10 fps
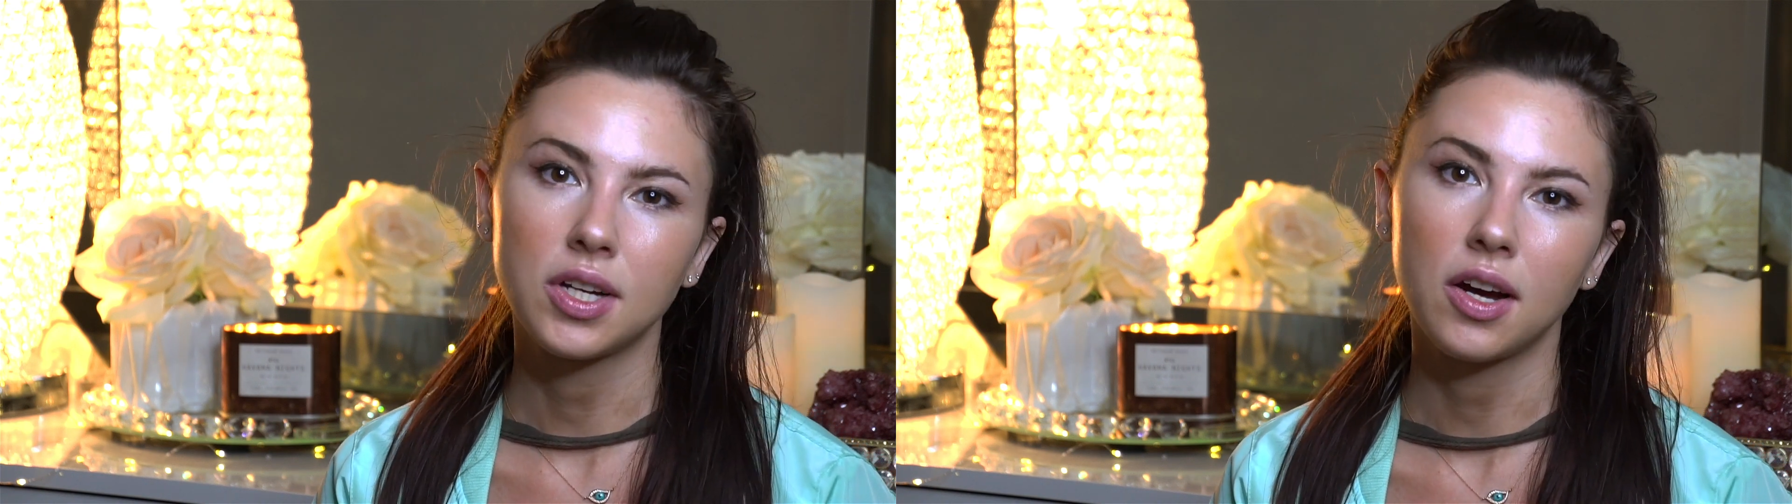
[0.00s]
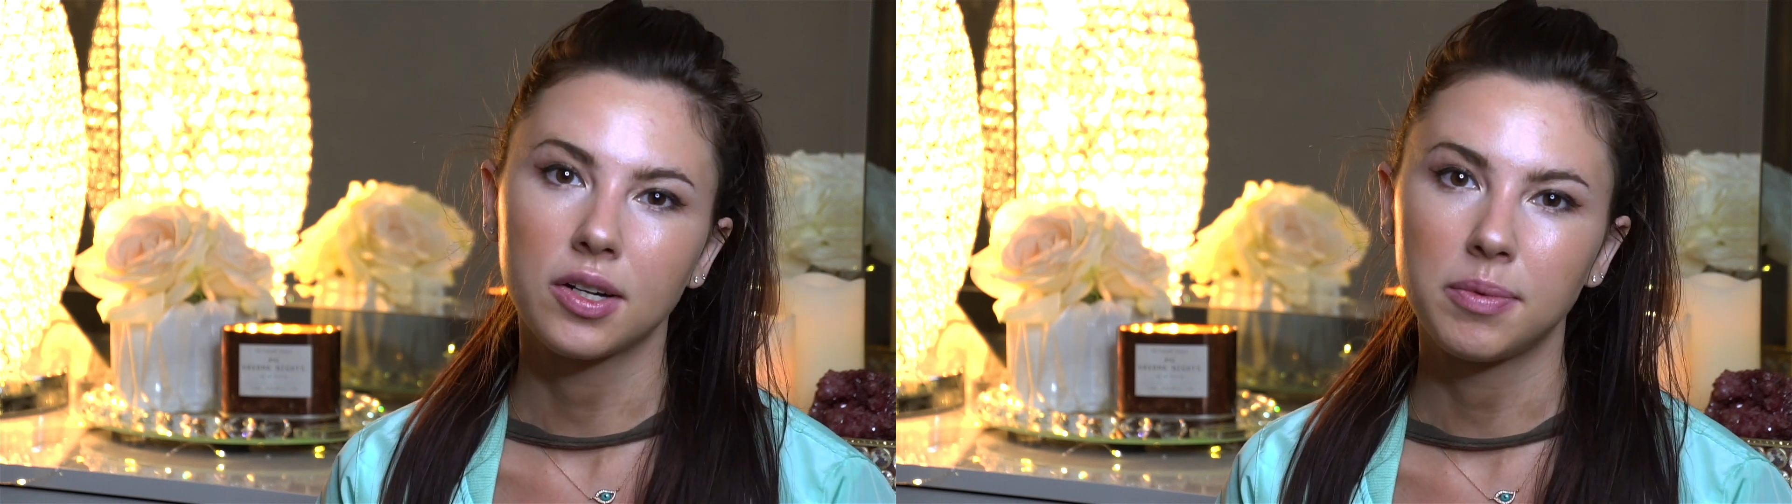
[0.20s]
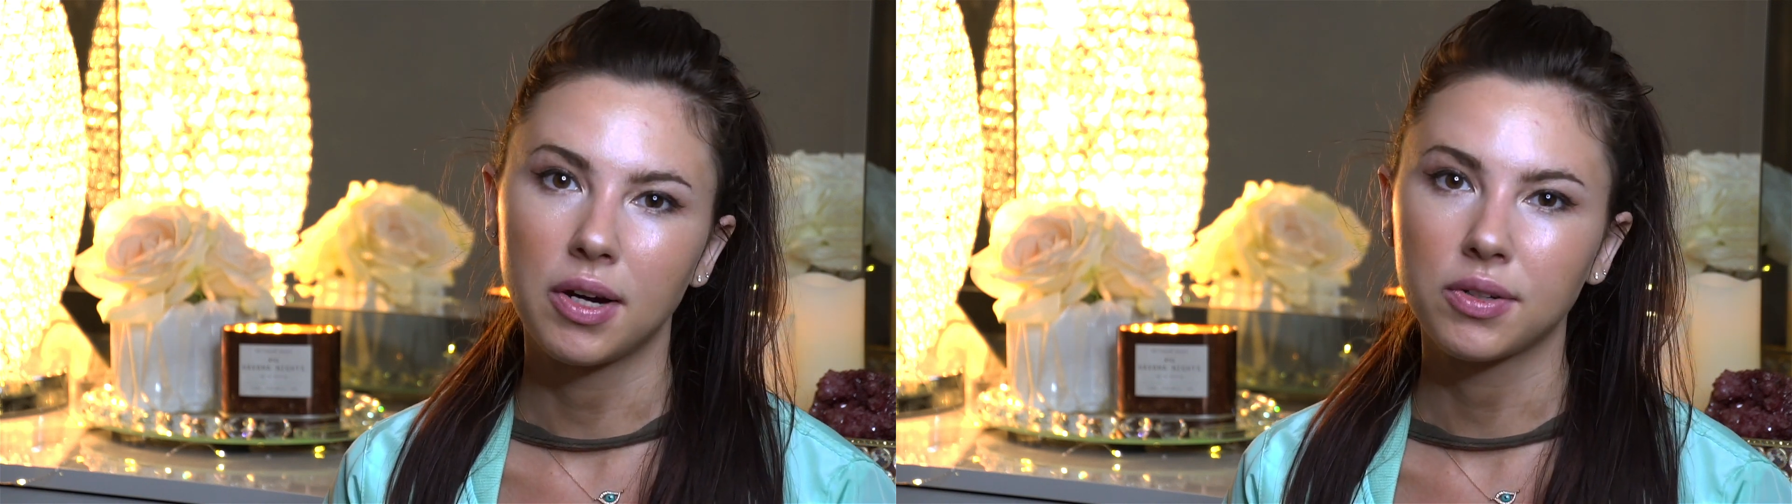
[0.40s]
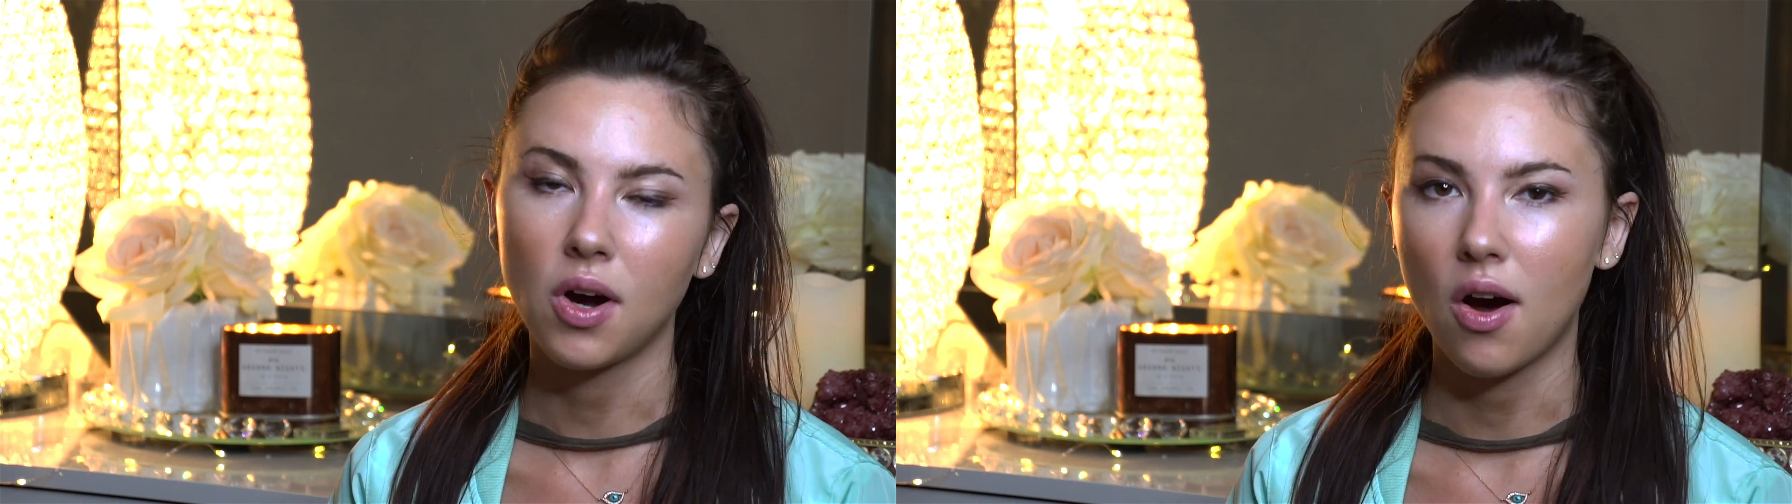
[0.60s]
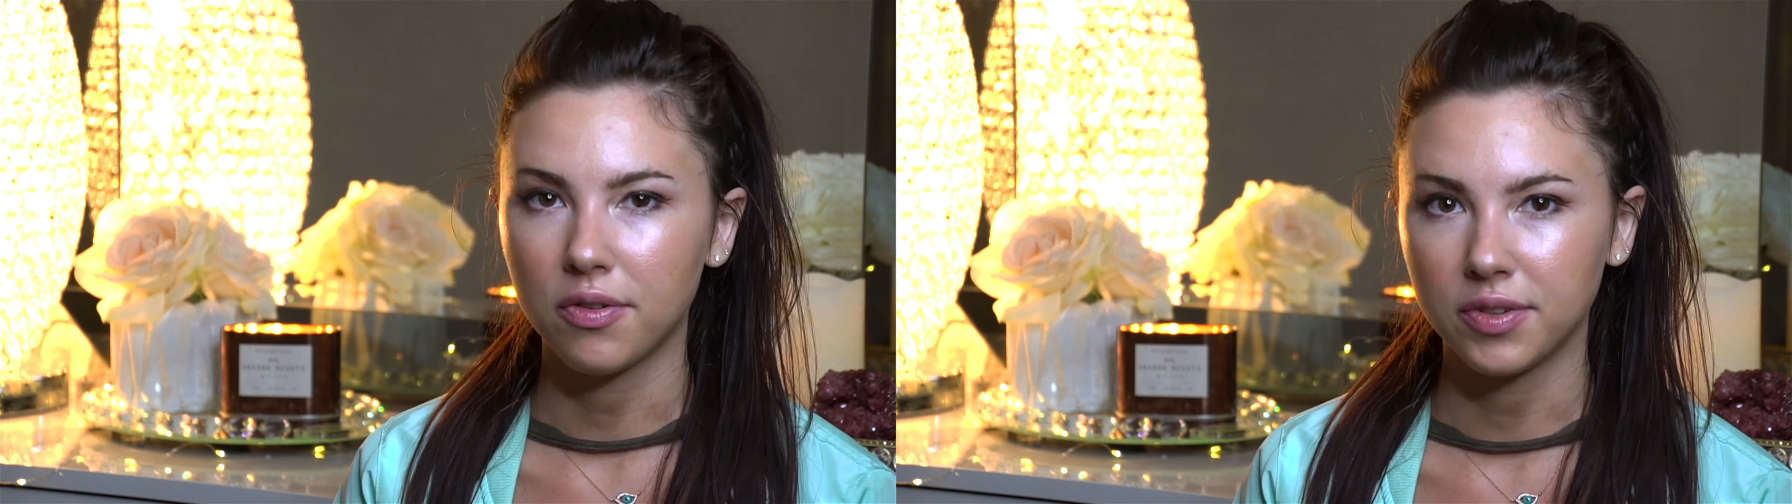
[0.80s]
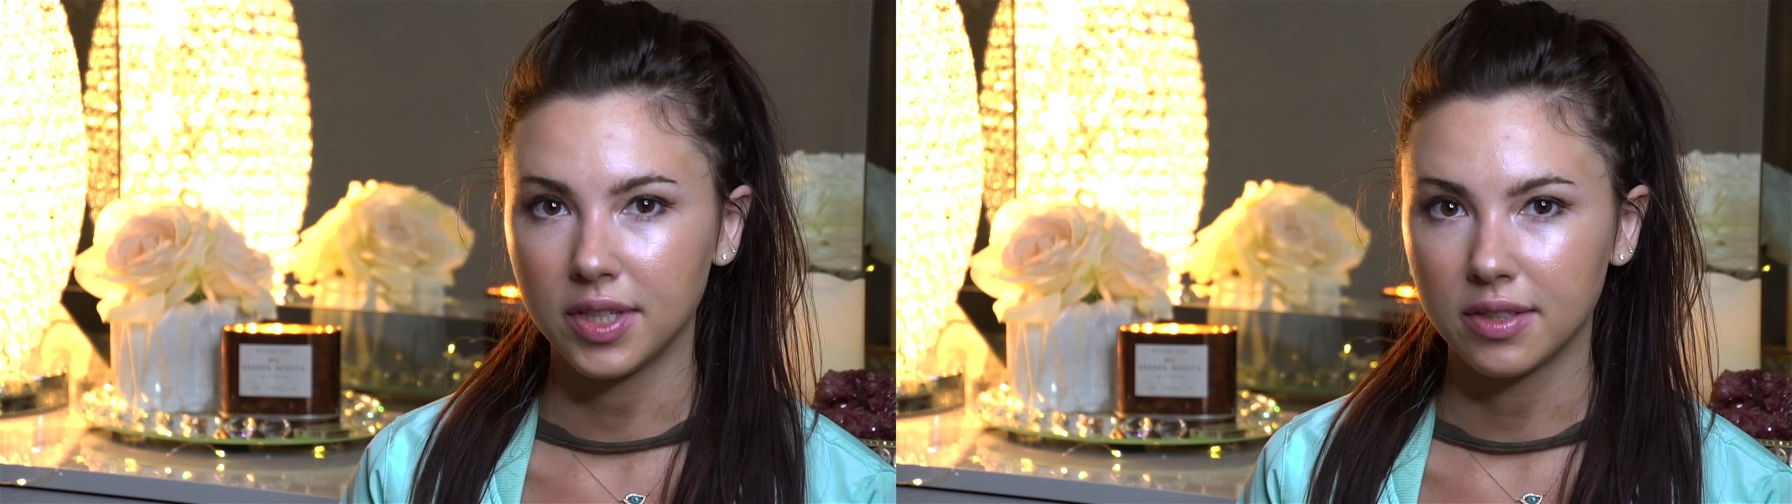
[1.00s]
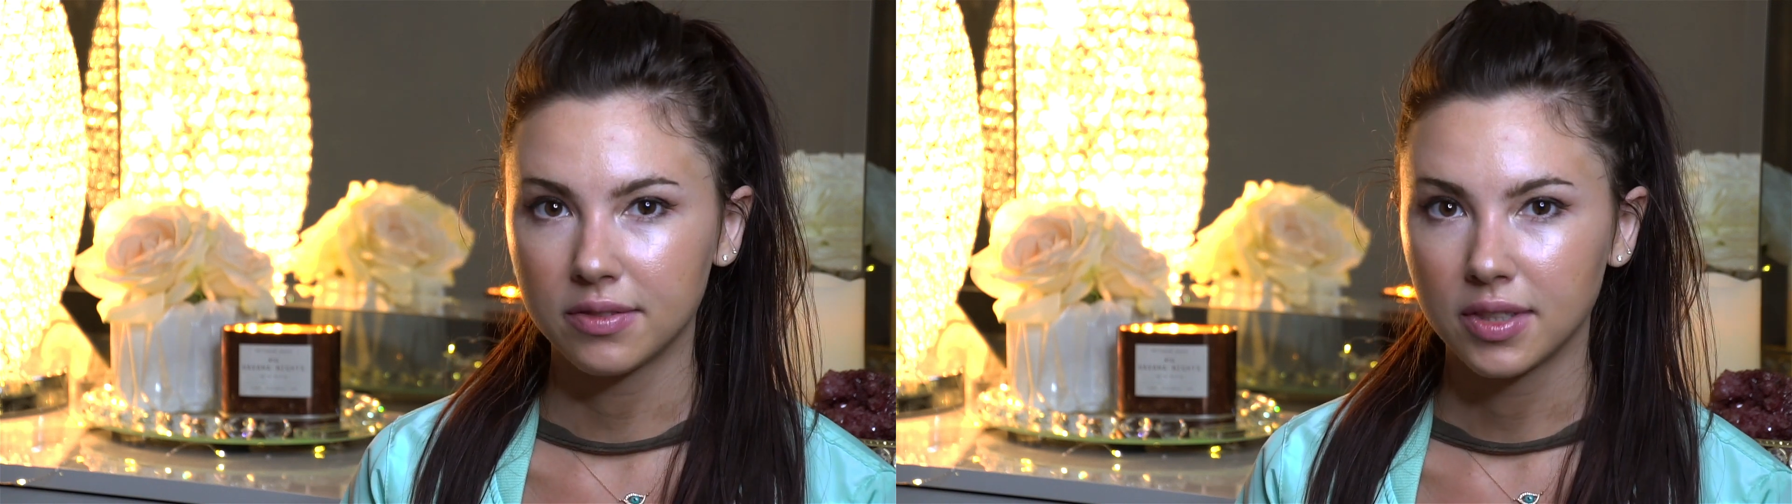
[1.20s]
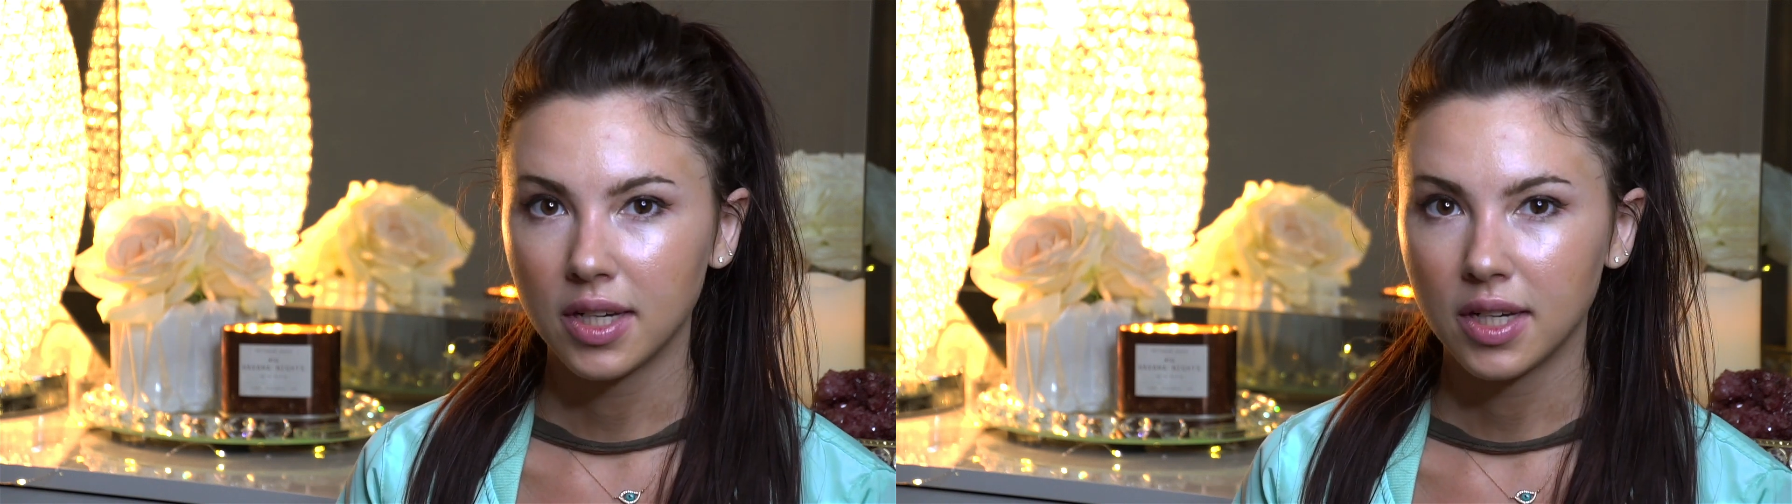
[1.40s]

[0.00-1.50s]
talk about coffee.